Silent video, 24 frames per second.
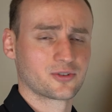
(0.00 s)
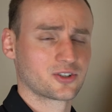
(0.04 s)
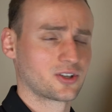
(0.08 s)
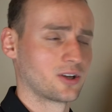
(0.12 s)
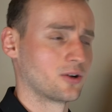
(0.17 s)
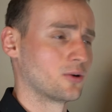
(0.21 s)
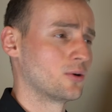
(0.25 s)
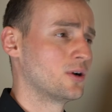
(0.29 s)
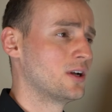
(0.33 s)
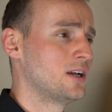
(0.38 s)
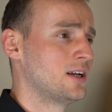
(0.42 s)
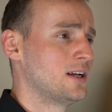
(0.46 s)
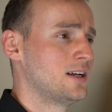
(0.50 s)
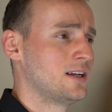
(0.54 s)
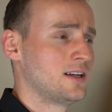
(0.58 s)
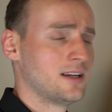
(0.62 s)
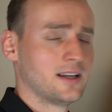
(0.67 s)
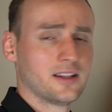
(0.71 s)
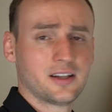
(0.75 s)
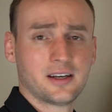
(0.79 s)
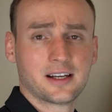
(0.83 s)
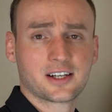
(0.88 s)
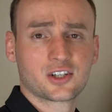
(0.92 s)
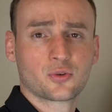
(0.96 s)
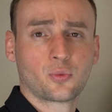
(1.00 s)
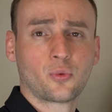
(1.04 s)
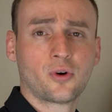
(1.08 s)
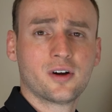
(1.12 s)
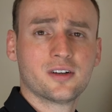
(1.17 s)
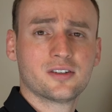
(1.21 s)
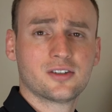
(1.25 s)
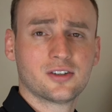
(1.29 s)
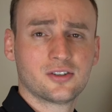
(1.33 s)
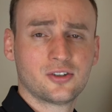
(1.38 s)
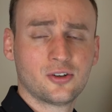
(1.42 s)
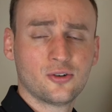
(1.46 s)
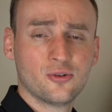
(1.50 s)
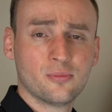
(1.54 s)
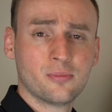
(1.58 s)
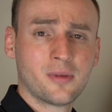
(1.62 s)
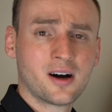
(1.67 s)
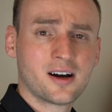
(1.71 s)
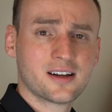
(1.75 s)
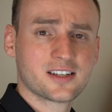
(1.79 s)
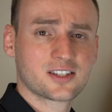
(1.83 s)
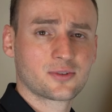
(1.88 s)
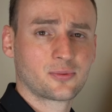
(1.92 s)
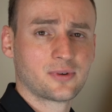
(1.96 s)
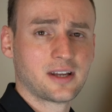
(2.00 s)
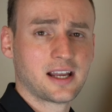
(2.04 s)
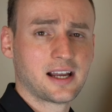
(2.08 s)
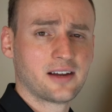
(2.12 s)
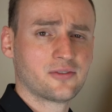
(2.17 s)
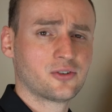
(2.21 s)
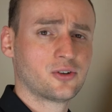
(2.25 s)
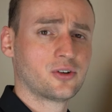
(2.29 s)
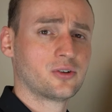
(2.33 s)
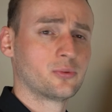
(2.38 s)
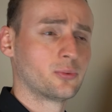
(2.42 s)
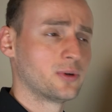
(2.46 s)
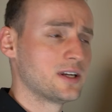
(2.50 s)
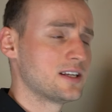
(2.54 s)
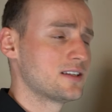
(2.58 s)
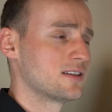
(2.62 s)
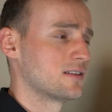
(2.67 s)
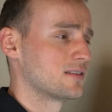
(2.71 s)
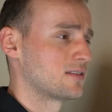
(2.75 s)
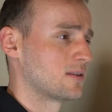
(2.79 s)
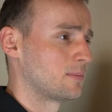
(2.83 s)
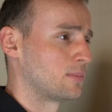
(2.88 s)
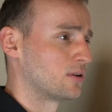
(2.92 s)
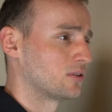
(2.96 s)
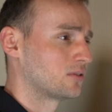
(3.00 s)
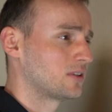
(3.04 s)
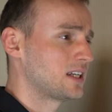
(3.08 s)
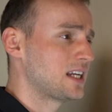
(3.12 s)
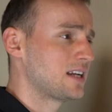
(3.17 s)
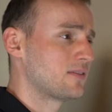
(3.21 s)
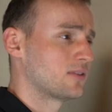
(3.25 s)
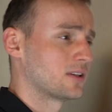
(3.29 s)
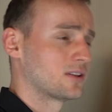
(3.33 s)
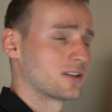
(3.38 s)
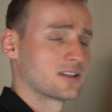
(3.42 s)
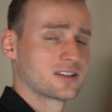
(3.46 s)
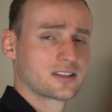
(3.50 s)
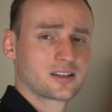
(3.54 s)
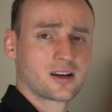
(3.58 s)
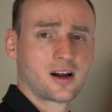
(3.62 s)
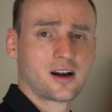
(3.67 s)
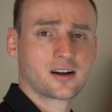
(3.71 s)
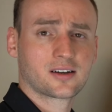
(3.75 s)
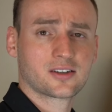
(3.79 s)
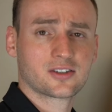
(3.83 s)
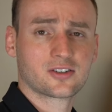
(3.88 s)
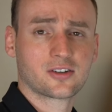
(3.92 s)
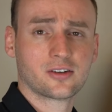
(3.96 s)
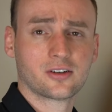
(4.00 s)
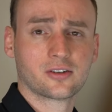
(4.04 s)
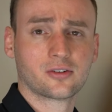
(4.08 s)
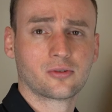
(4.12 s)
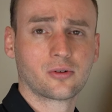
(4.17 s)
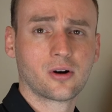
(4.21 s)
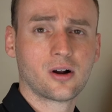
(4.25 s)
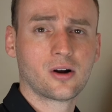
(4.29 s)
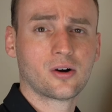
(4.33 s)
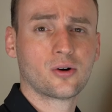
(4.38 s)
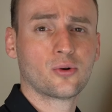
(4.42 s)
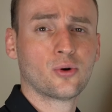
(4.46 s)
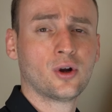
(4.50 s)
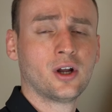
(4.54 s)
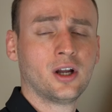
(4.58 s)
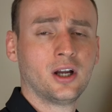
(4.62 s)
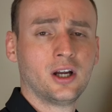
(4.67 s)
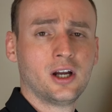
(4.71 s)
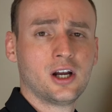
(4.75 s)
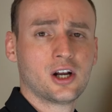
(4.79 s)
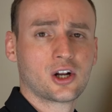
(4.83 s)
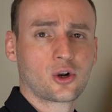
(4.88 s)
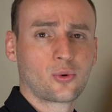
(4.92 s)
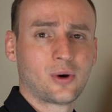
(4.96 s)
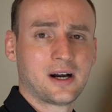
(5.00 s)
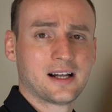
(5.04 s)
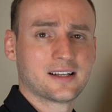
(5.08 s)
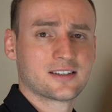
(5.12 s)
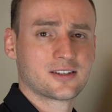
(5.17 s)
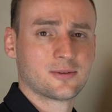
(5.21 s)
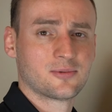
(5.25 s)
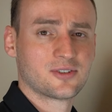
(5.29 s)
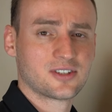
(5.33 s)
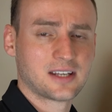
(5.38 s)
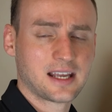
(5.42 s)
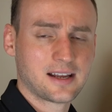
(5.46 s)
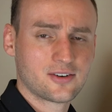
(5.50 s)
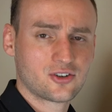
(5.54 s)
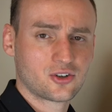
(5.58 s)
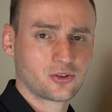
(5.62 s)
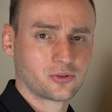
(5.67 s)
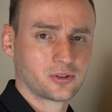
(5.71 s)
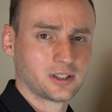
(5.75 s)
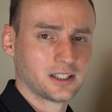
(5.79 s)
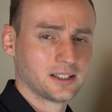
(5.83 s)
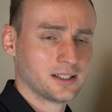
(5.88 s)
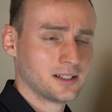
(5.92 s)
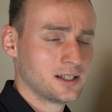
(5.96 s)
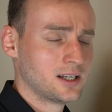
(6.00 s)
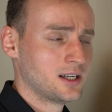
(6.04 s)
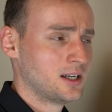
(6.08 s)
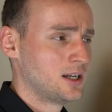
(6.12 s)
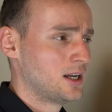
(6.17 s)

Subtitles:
So in the next 1 to 2 months, we have good reason to believe that the stock is going to grow quite substantially.